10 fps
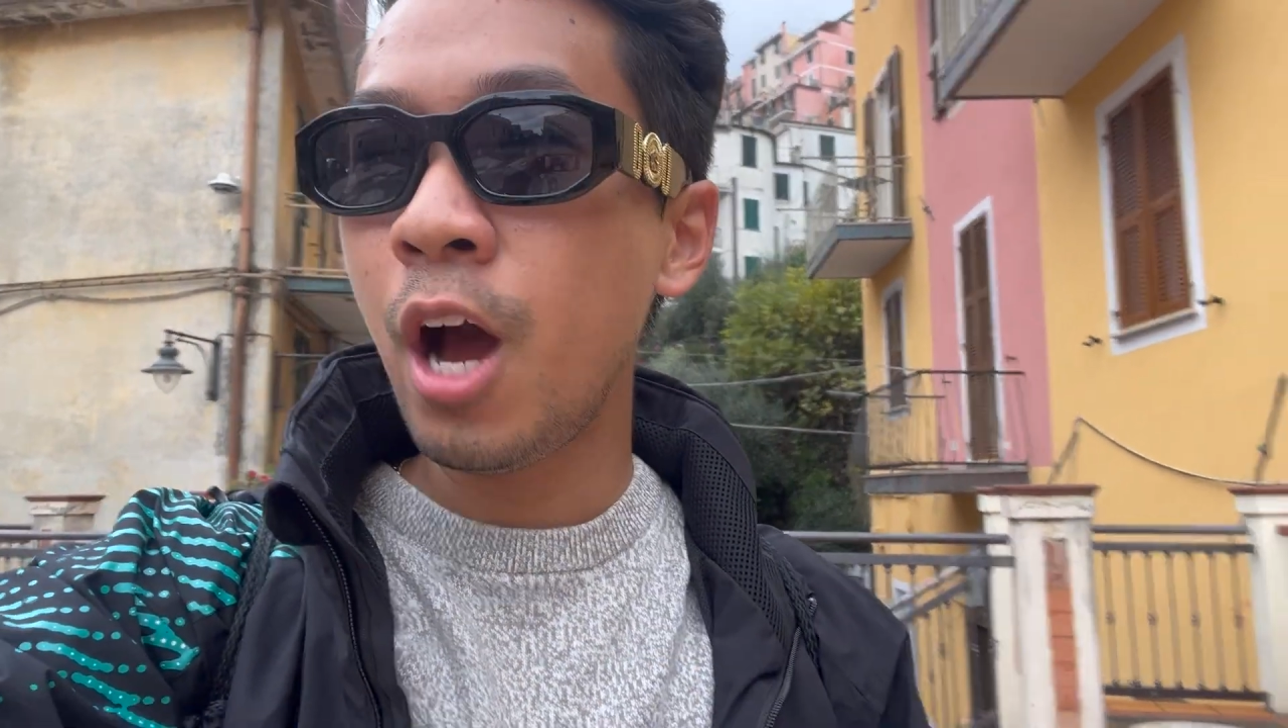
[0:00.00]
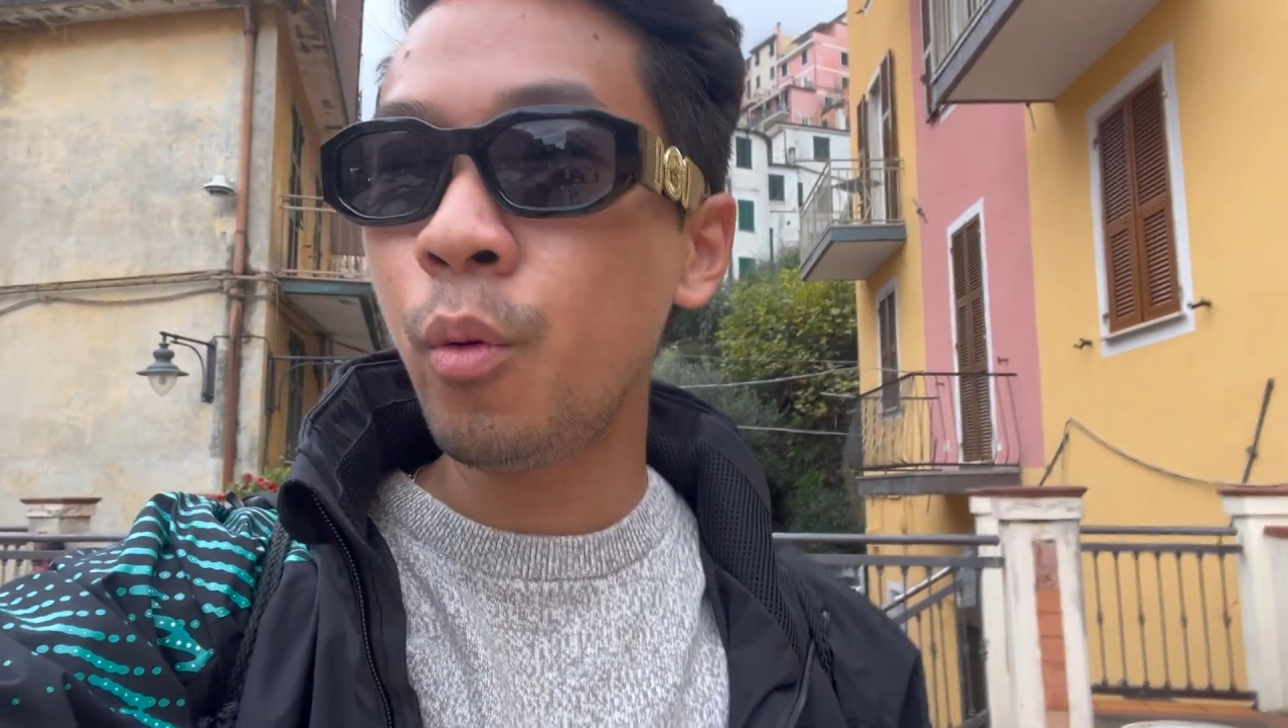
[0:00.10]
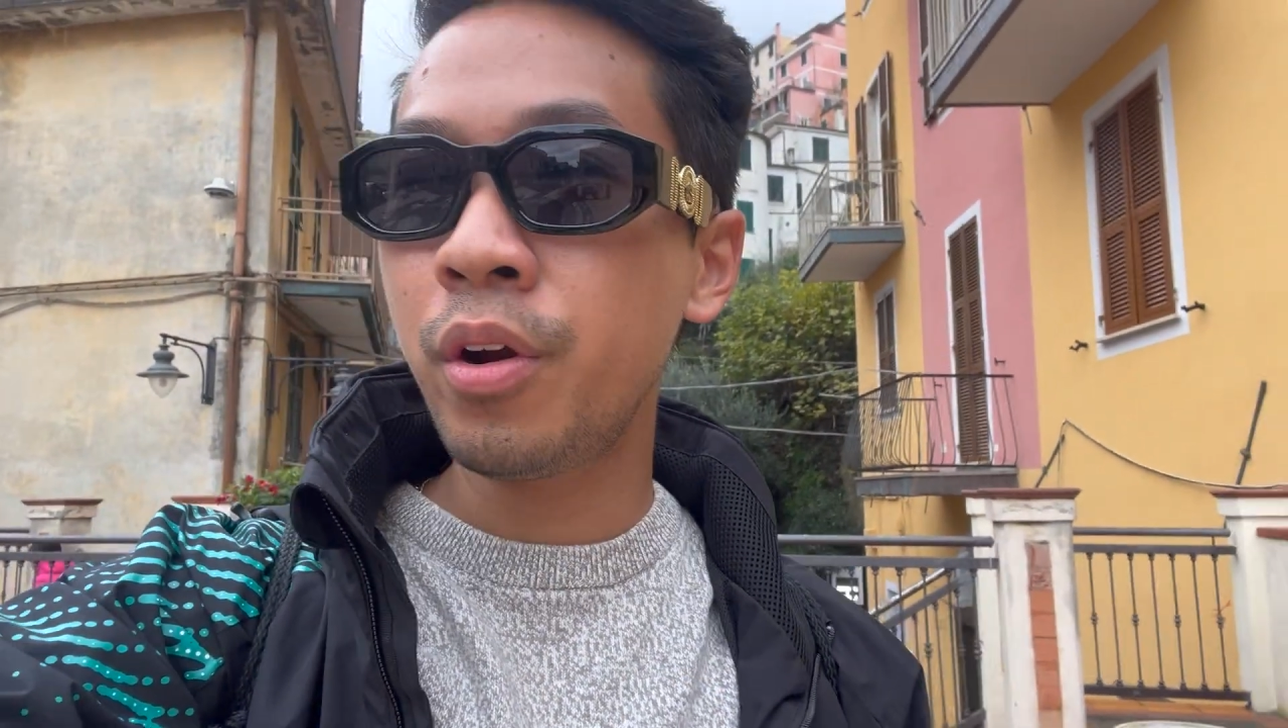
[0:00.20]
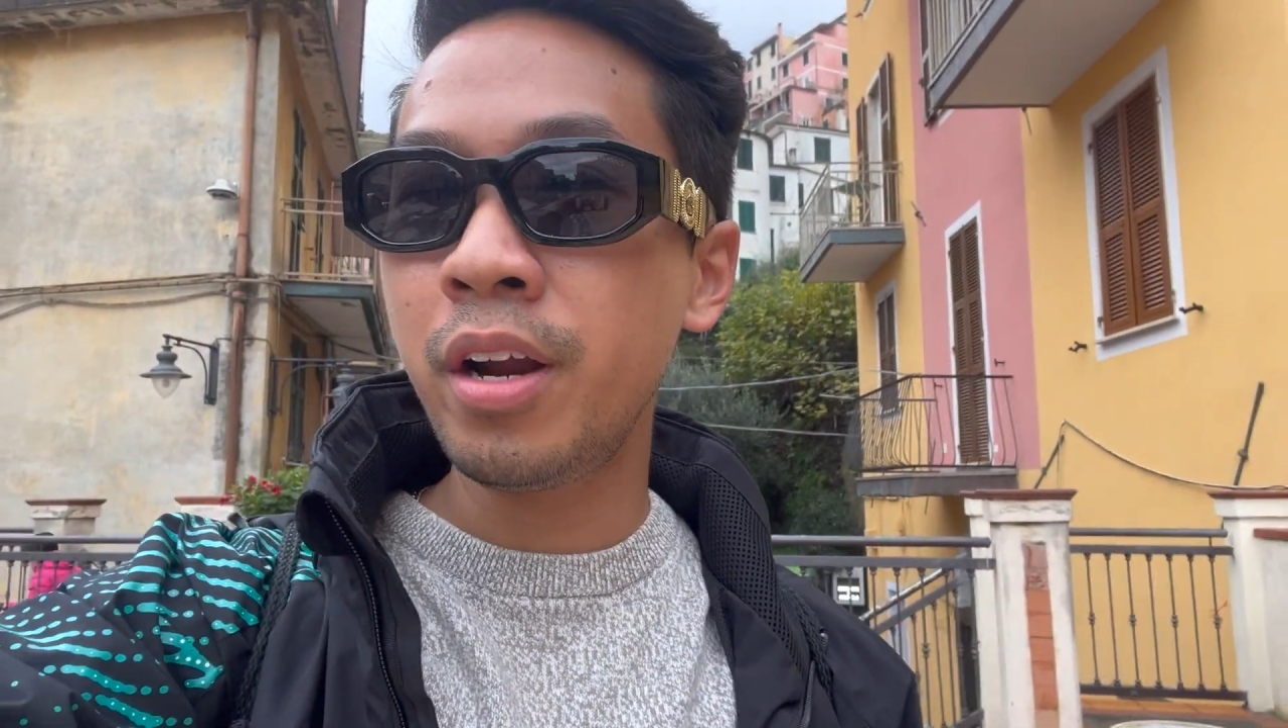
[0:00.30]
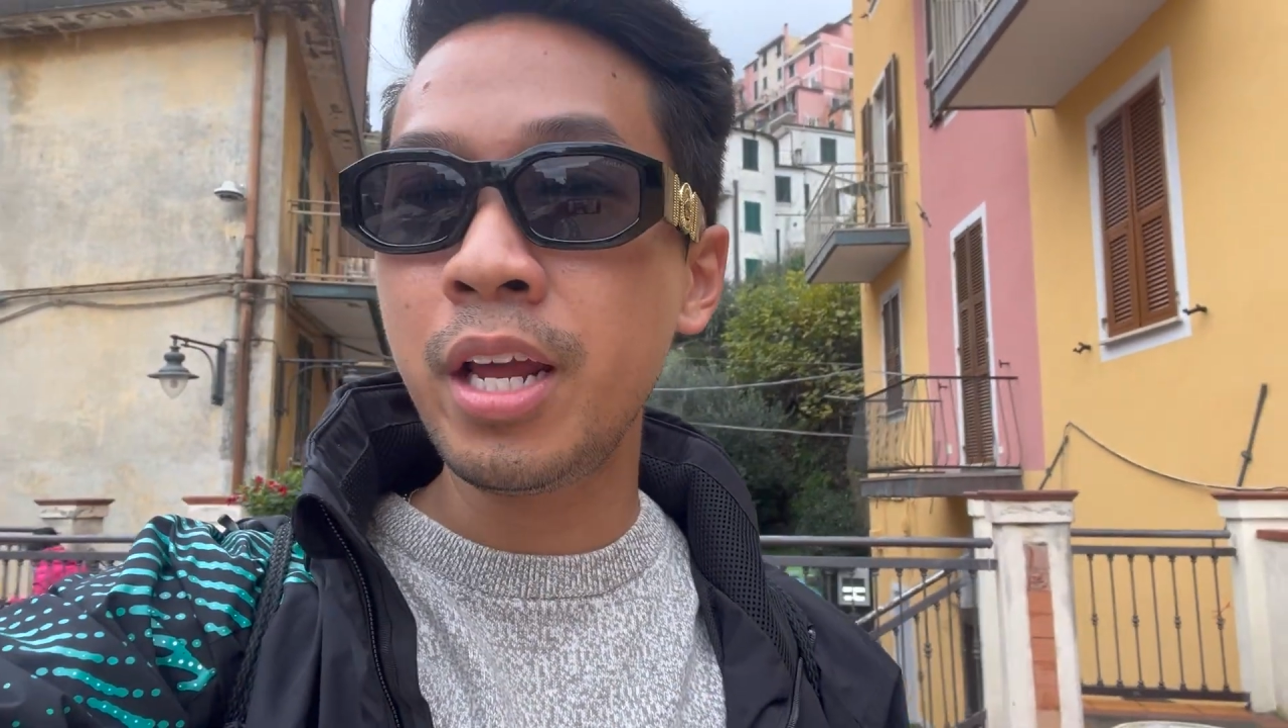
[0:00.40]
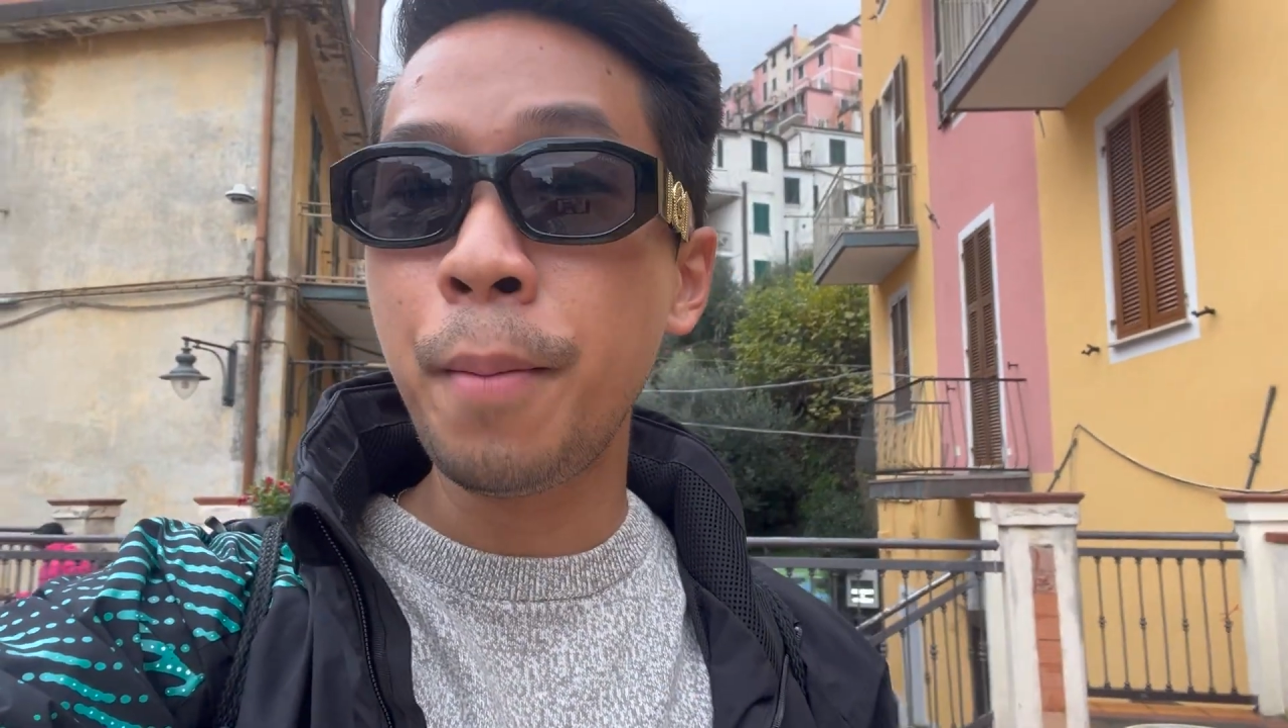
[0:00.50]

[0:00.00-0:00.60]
we're in